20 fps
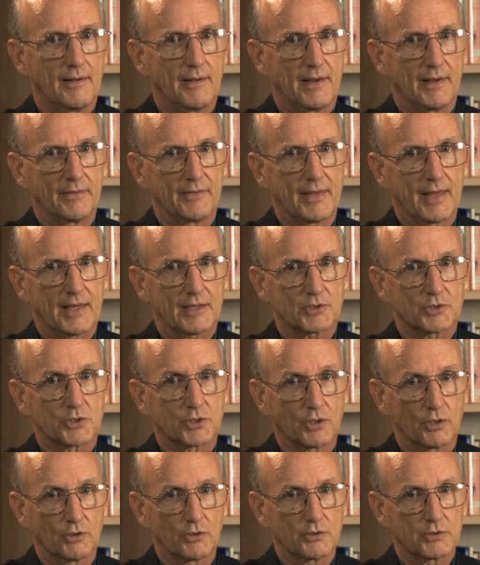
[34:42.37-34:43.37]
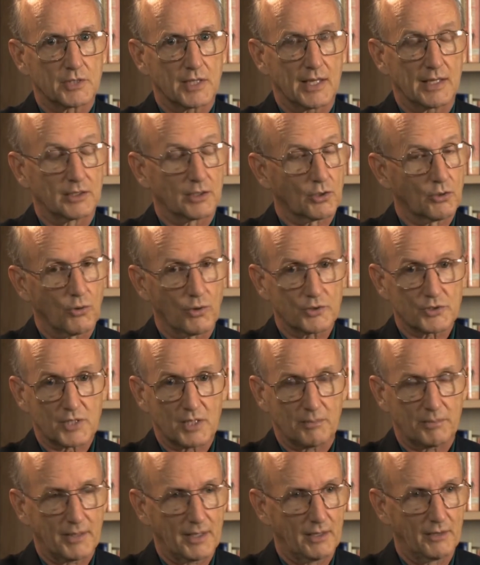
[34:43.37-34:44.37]
and that shows, and the courts
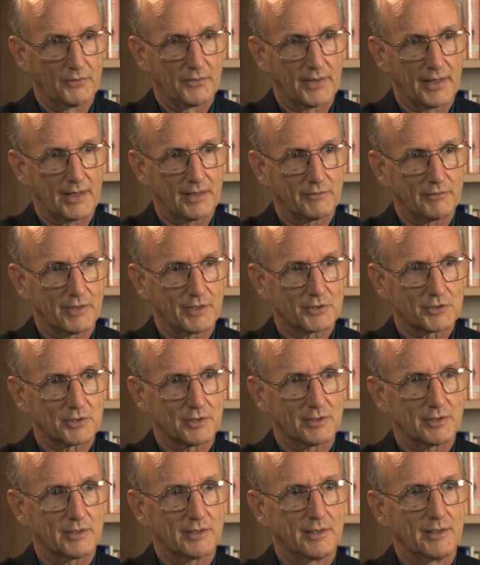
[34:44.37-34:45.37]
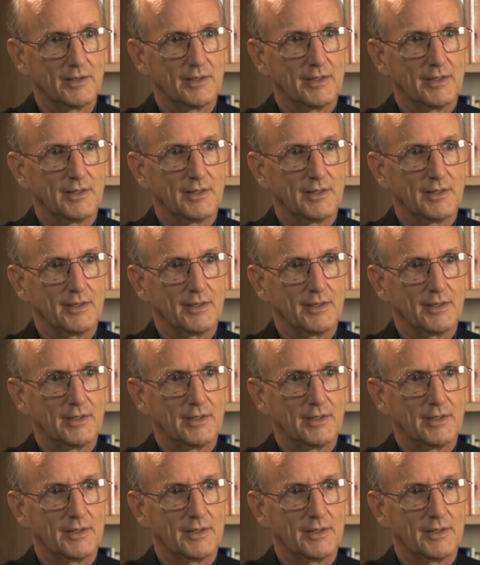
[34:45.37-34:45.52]
upheld that eventually.